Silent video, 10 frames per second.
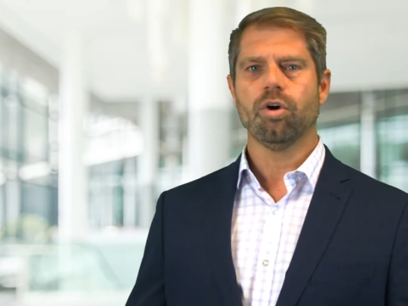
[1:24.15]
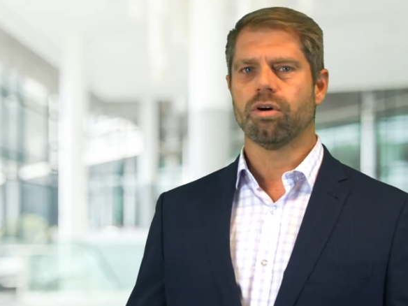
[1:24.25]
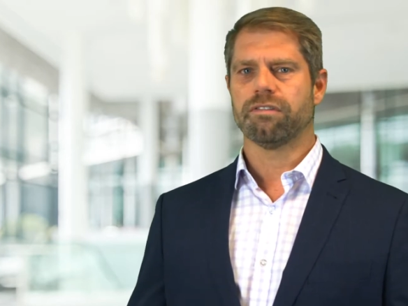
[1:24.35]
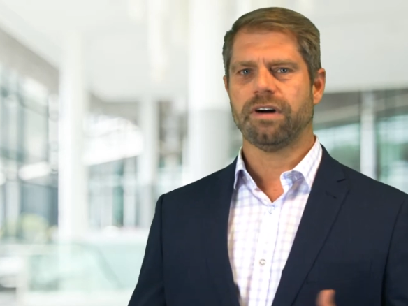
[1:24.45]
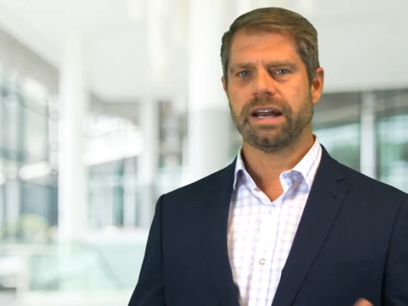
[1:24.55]

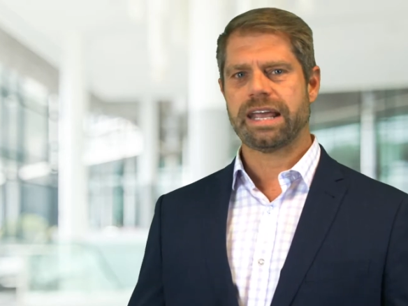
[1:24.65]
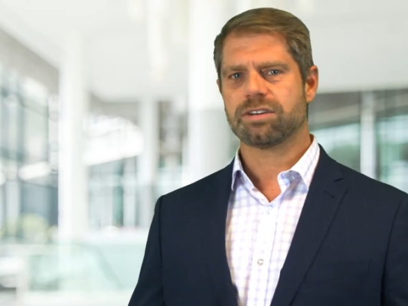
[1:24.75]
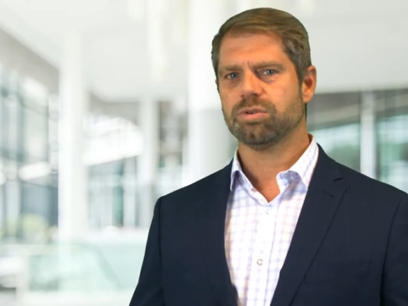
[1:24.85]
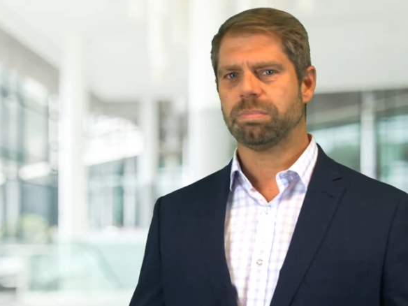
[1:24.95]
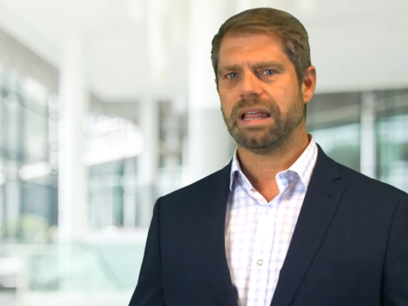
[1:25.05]
or a
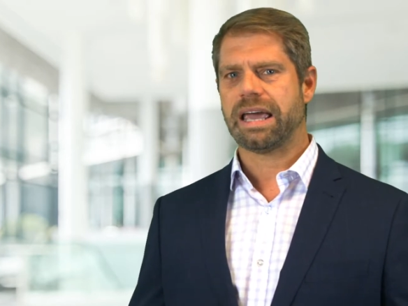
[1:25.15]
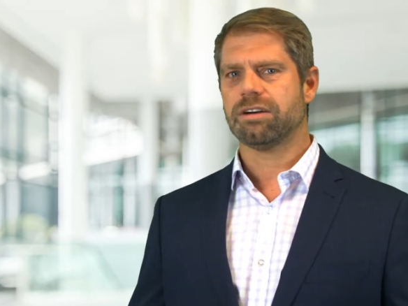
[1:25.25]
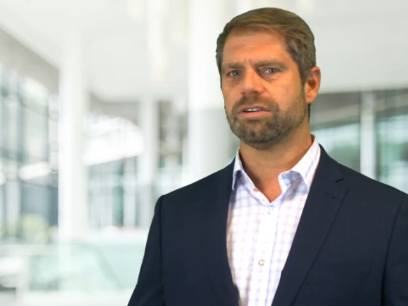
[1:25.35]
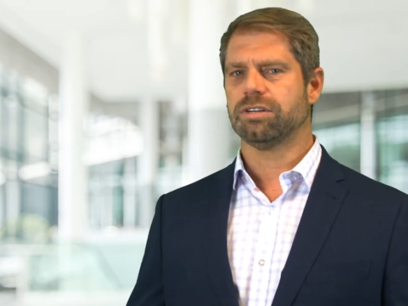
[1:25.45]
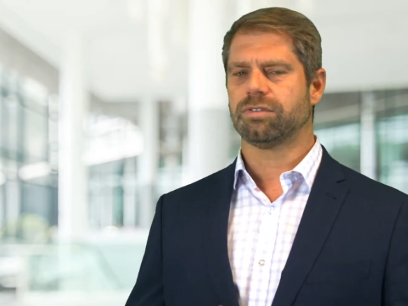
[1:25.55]
financial
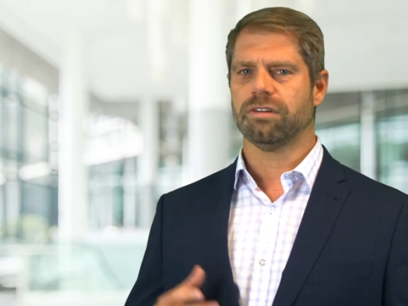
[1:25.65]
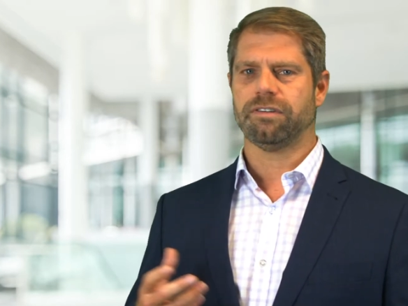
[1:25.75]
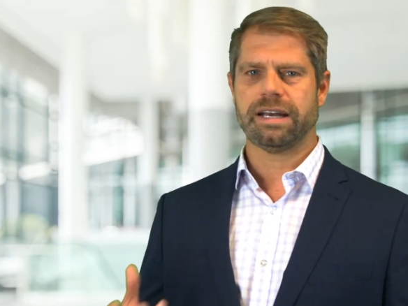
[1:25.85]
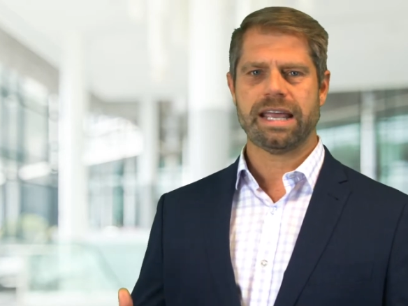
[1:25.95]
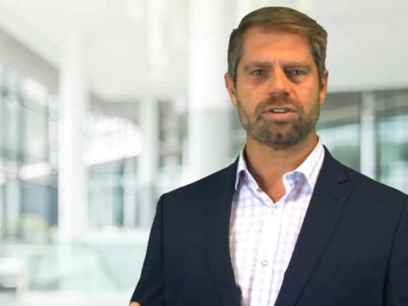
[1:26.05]
planner and you've got
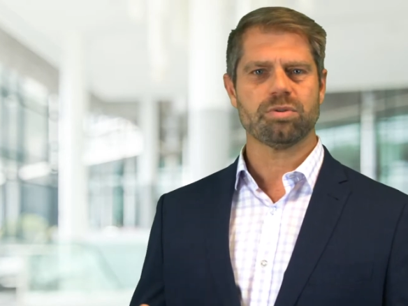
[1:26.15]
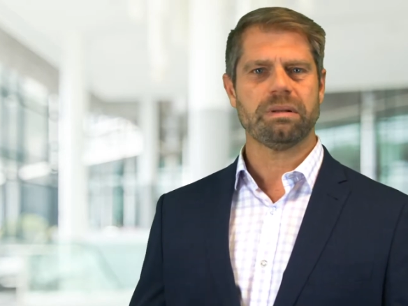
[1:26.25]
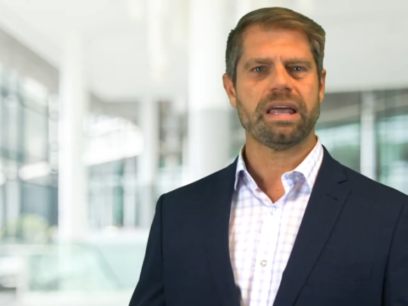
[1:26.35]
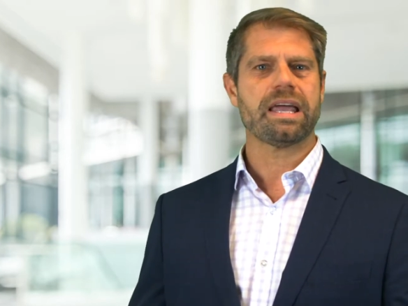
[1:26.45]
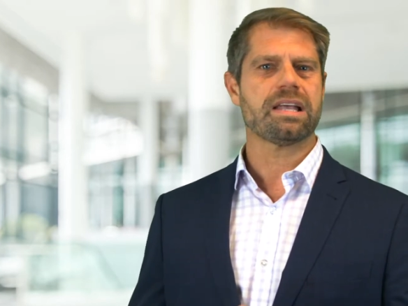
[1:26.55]
financial
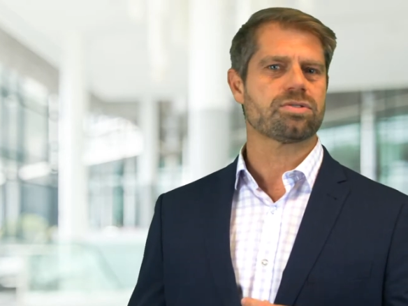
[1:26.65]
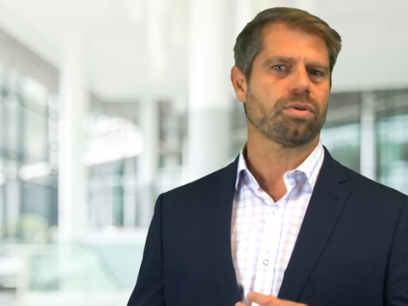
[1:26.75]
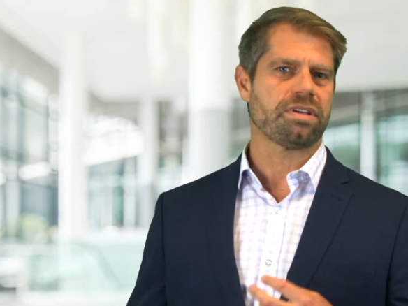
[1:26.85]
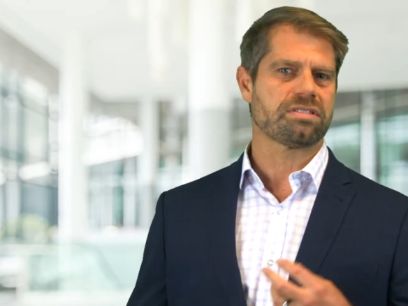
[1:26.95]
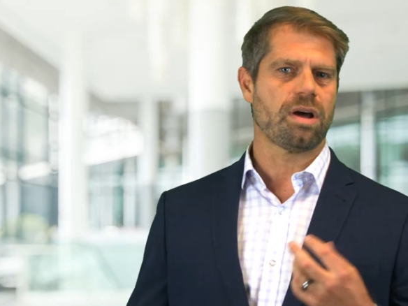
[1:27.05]
plans or
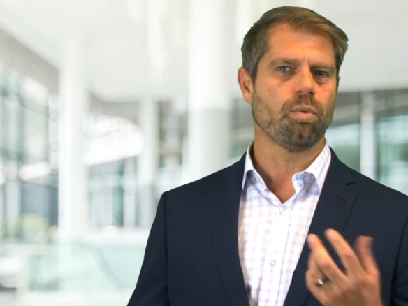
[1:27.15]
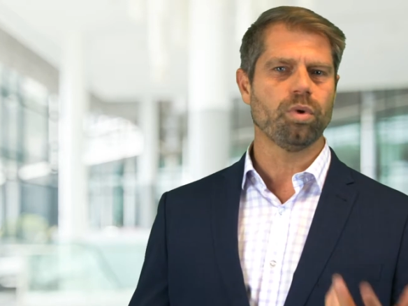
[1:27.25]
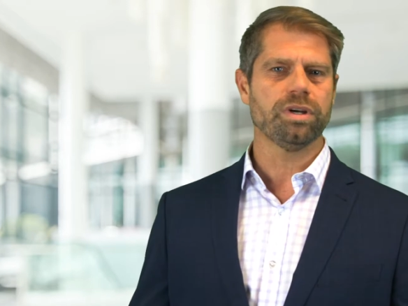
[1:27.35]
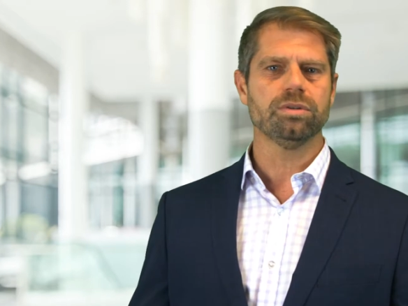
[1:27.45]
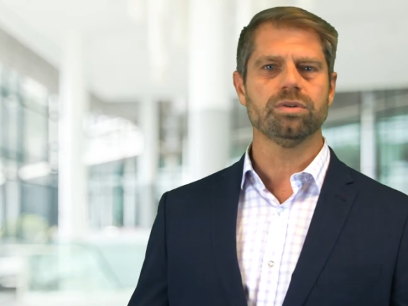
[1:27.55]
things like
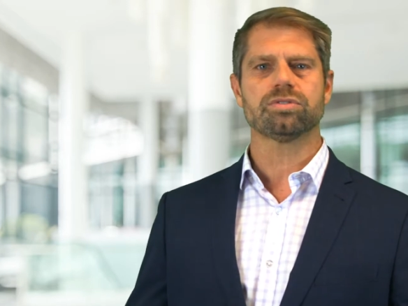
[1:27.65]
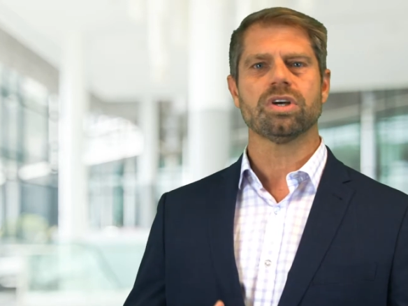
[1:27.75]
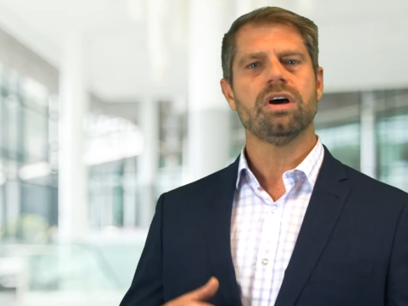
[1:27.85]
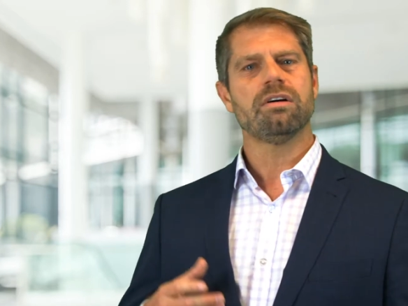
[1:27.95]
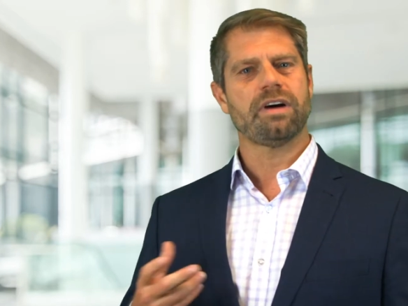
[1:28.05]
wills,
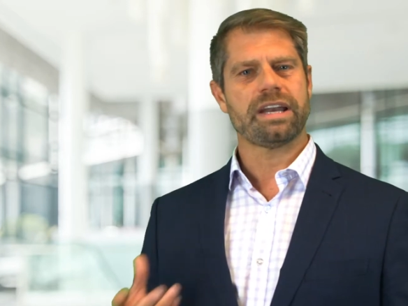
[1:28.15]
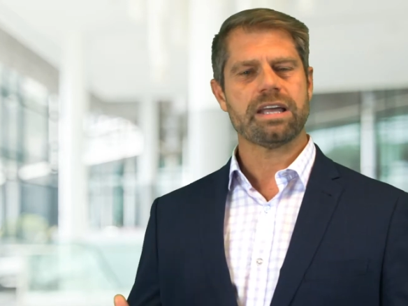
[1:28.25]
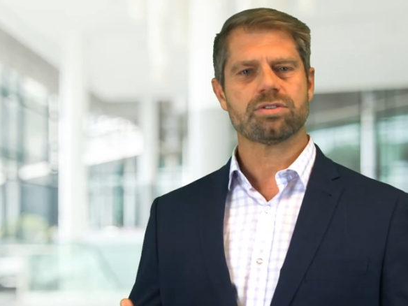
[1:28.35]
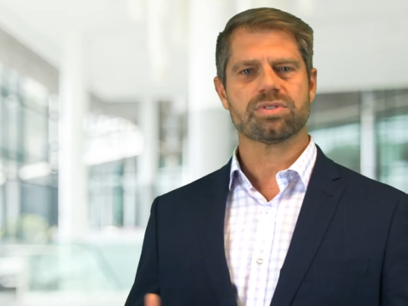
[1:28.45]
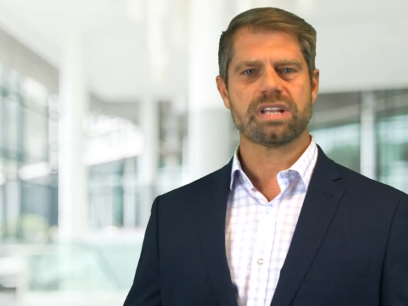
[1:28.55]

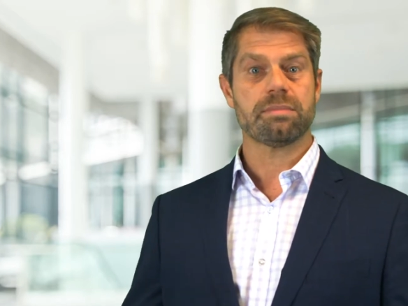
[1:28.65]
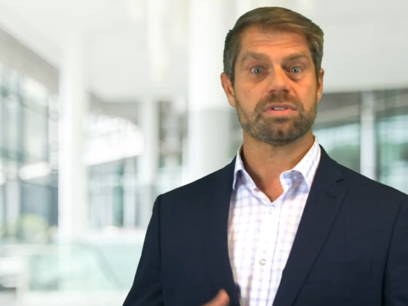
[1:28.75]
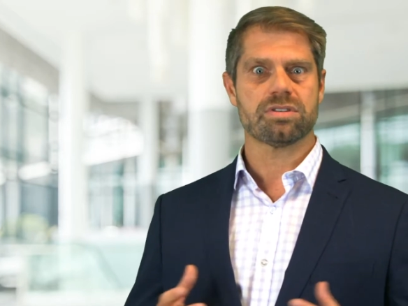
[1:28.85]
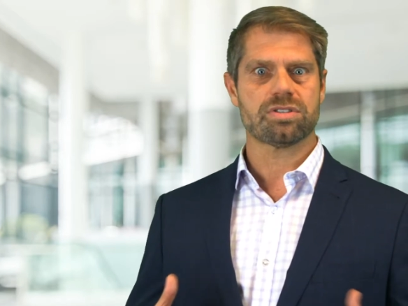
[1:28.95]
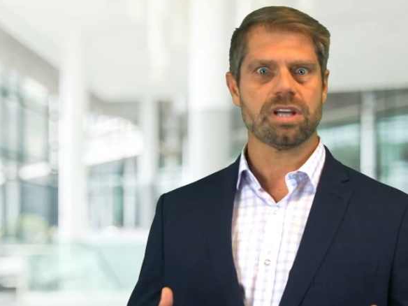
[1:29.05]
financial
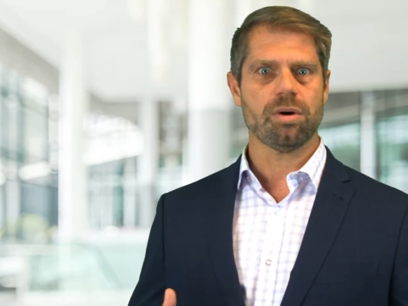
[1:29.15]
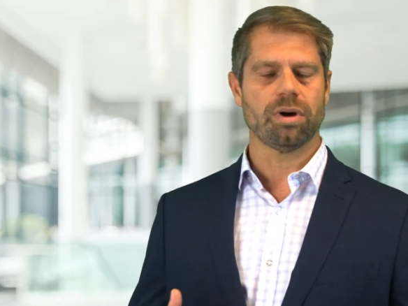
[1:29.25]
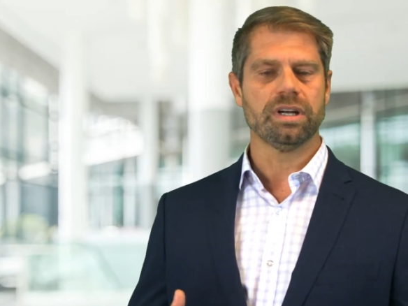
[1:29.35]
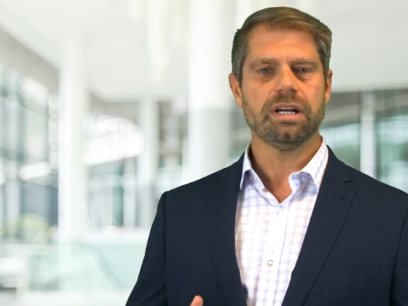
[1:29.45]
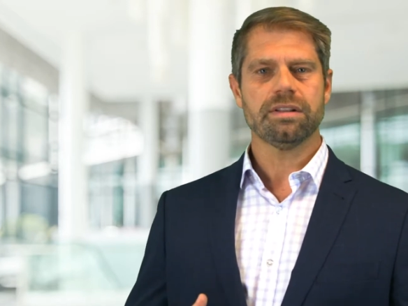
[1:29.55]
statements and so on.